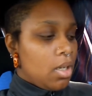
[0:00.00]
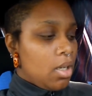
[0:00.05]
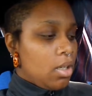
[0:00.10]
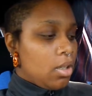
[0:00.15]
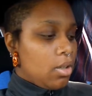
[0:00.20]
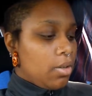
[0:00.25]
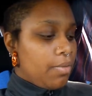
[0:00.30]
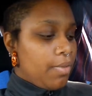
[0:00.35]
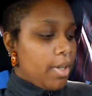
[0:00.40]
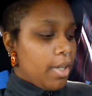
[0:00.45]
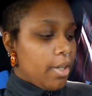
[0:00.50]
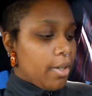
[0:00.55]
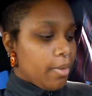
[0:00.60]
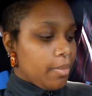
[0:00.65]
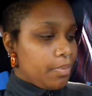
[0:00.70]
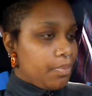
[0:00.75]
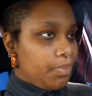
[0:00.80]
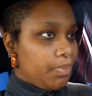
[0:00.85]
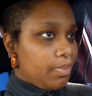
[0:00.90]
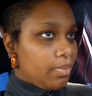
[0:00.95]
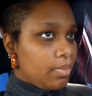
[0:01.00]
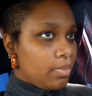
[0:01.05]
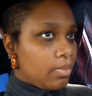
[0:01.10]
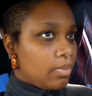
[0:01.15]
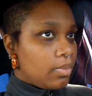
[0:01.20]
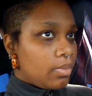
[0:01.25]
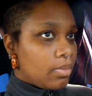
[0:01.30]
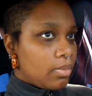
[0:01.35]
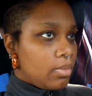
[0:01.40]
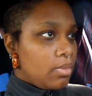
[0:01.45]
Go figure.
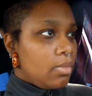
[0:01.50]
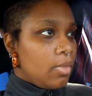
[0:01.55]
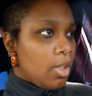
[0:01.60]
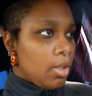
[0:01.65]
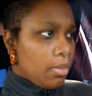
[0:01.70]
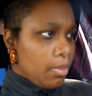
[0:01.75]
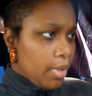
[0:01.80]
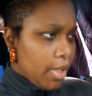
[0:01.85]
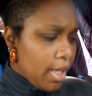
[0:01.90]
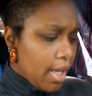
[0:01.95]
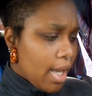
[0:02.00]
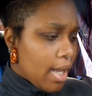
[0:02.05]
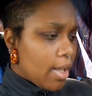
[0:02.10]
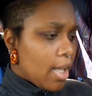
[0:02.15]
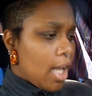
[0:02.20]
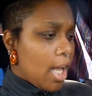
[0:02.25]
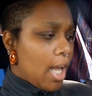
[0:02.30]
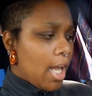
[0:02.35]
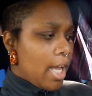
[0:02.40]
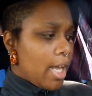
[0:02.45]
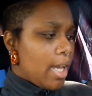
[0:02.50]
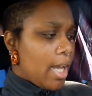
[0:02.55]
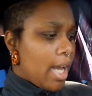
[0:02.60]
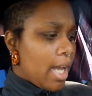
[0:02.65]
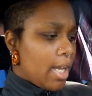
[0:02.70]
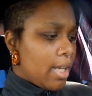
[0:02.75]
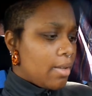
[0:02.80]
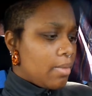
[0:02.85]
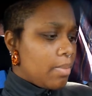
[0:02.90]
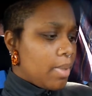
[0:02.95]
But yeah,
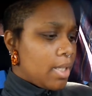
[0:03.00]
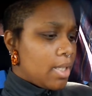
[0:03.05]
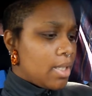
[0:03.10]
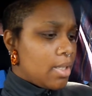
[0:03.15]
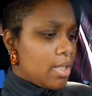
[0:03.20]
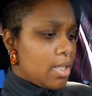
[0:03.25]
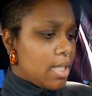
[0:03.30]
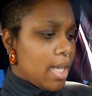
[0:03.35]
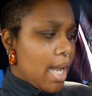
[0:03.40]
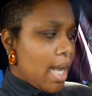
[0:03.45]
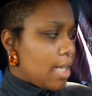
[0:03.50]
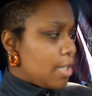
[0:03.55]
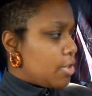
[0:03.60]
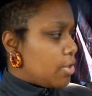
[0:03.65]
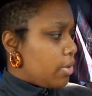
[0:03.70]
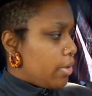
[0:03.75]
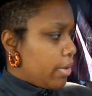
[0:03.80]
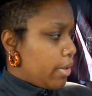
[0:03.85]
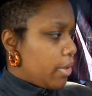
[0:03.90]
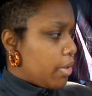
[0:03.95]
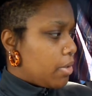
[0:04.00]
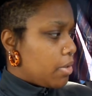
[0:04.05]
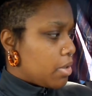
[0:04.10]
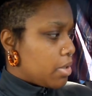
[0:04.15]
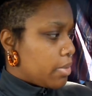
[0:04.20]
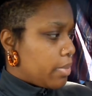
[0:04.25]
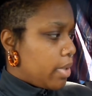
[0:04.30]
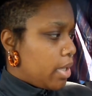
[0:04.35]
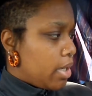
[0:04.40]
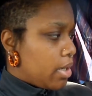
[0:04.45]
I've been detached earlier
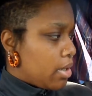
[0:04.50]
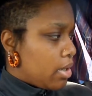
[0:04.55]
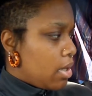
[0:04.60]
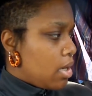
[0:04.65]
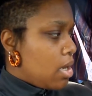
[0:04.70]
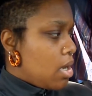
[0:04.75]
this week.